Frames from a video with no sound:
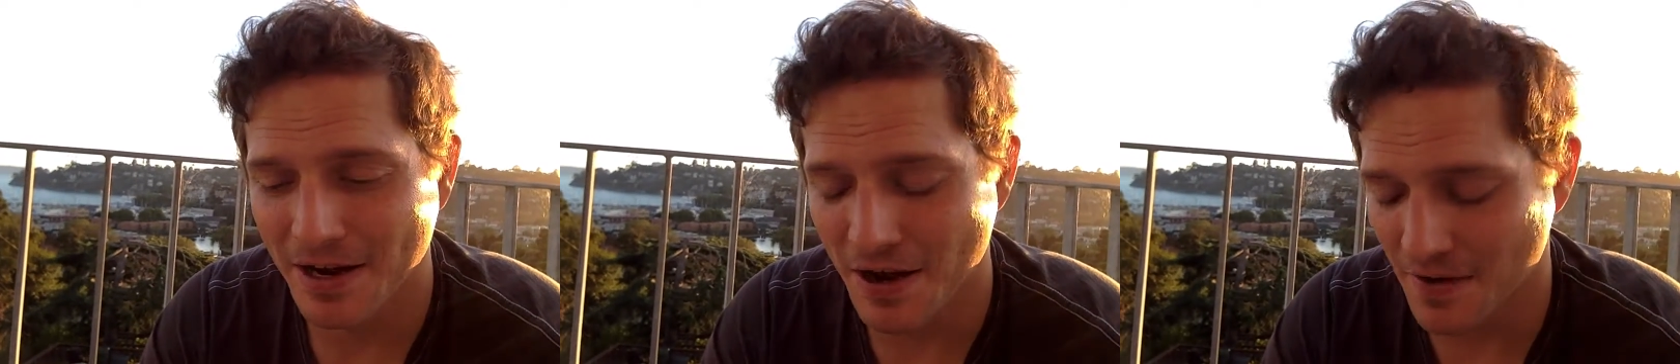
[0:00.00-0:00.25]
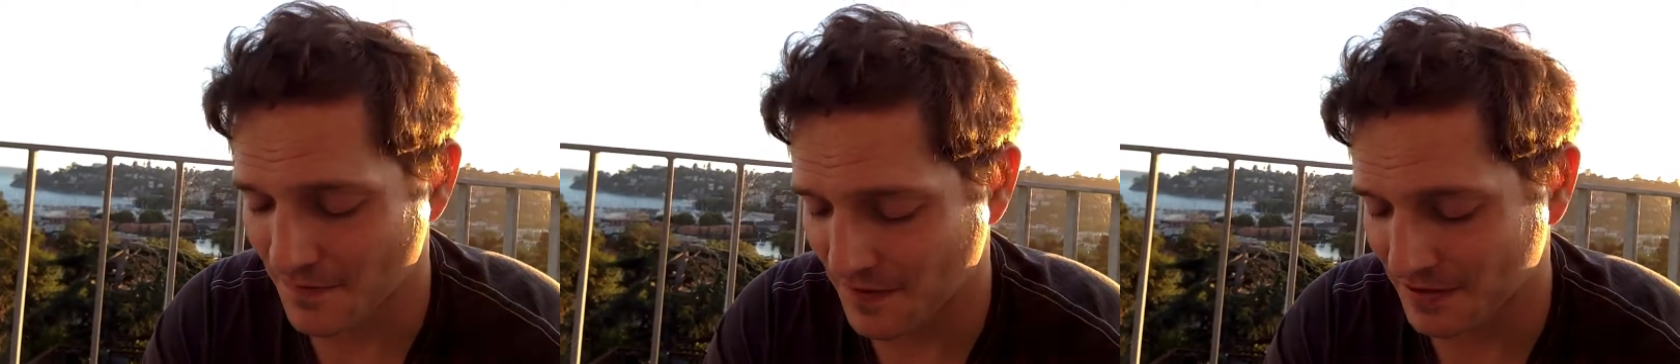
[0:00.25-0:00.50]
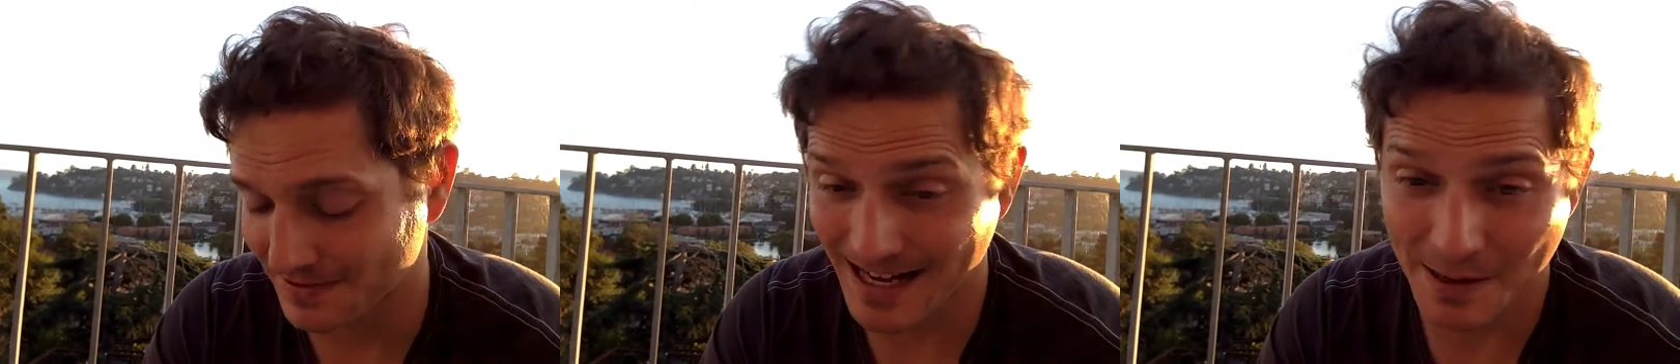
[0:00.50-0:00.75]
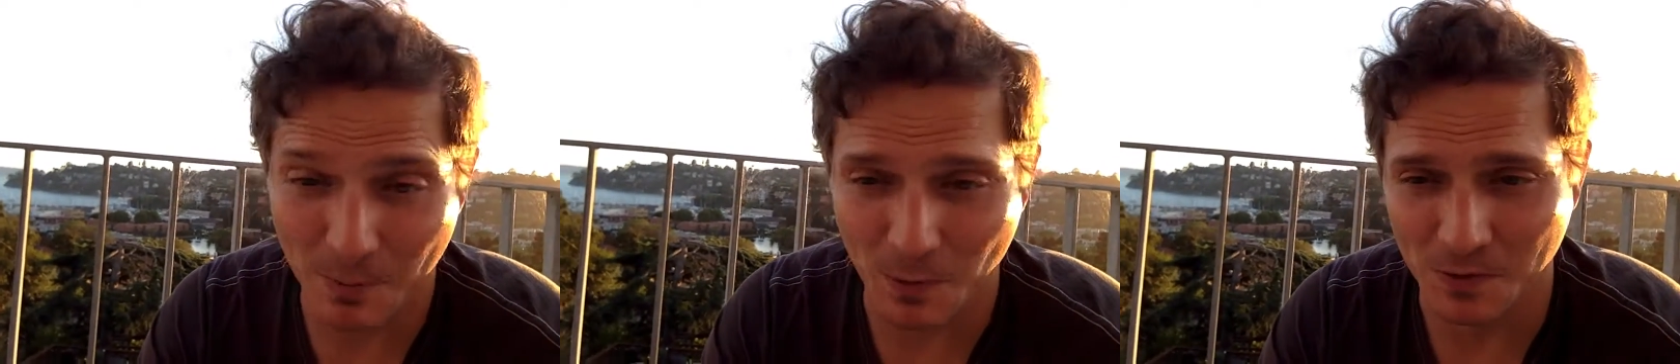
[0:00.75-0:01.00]
of
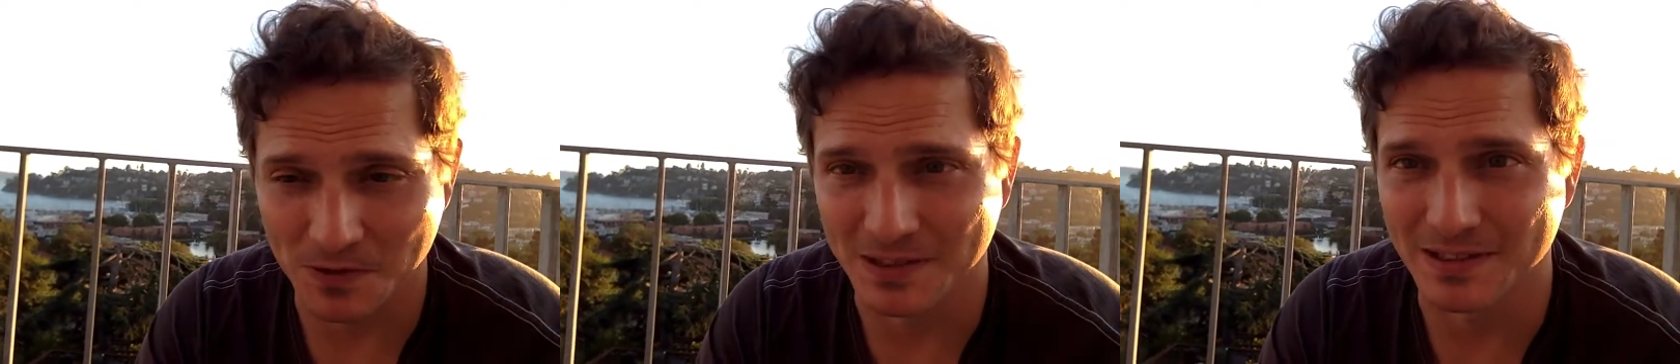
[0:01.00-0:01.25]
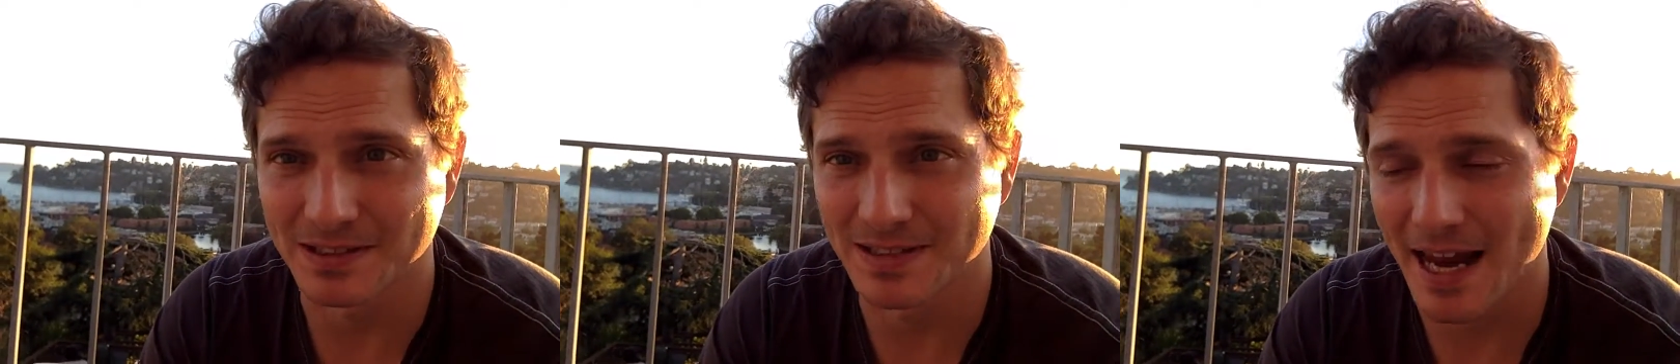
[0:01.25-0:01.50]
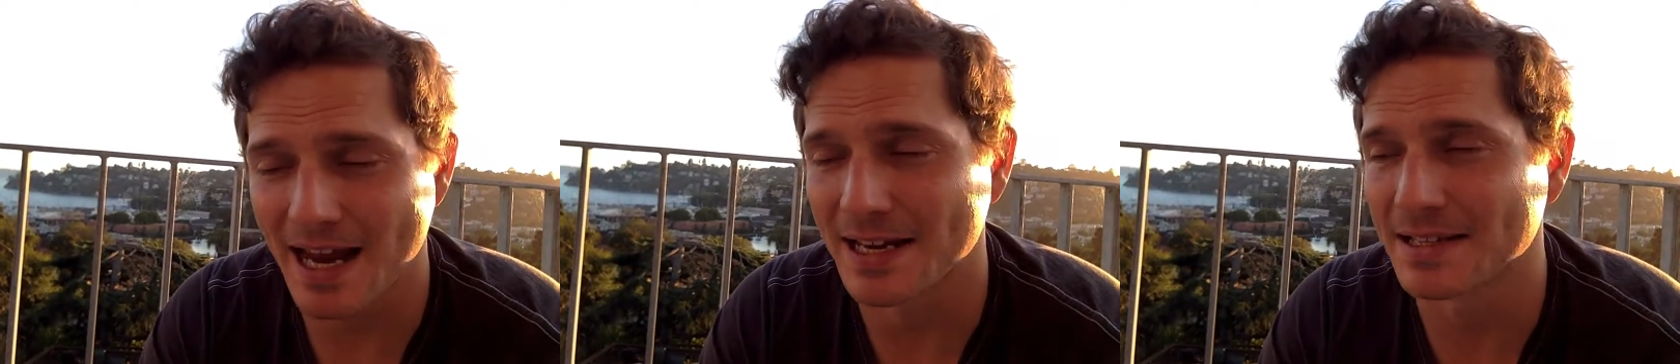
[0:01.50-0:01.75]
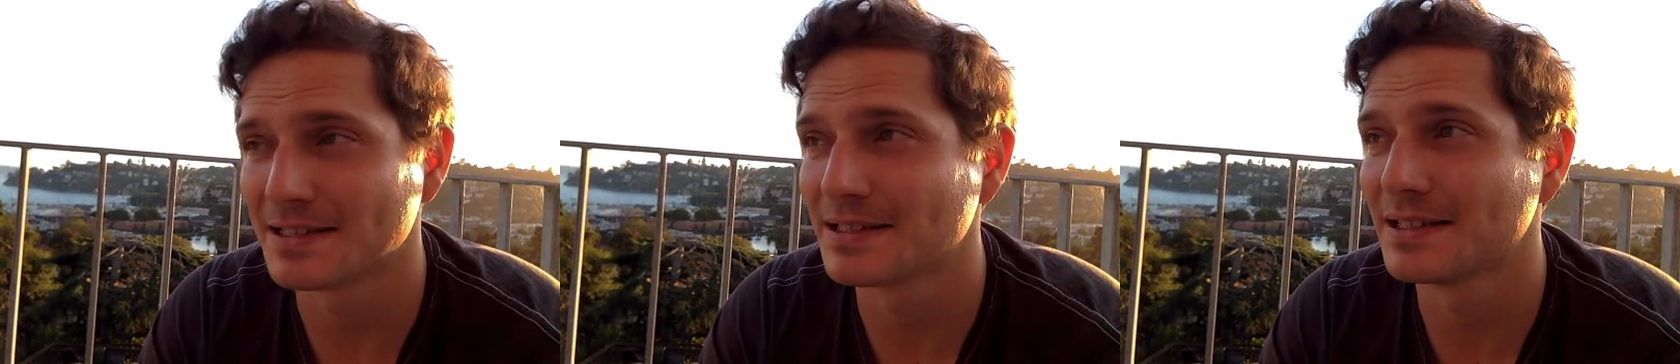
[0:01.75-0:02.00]
samples and
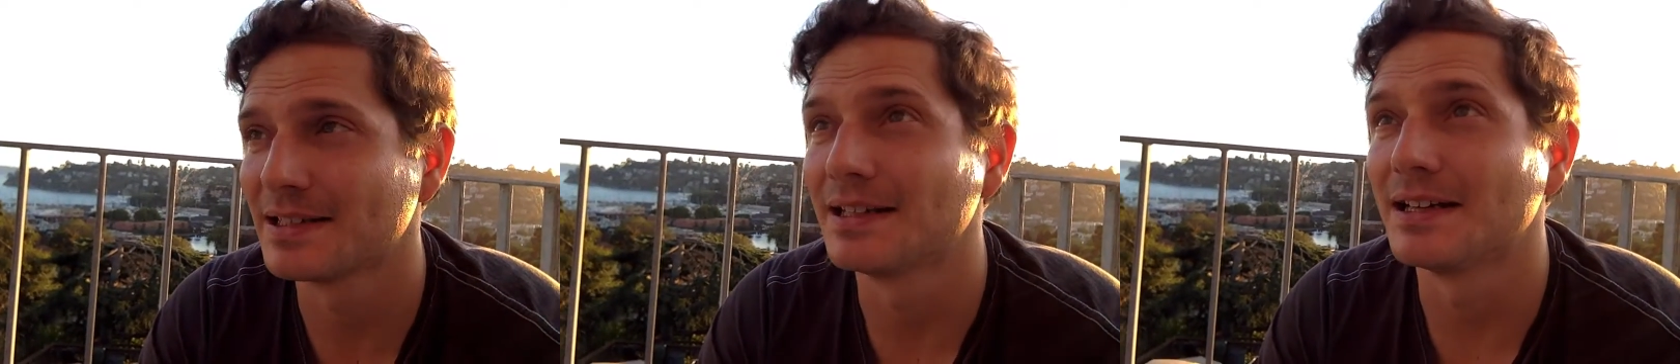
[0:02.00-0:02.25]
stands,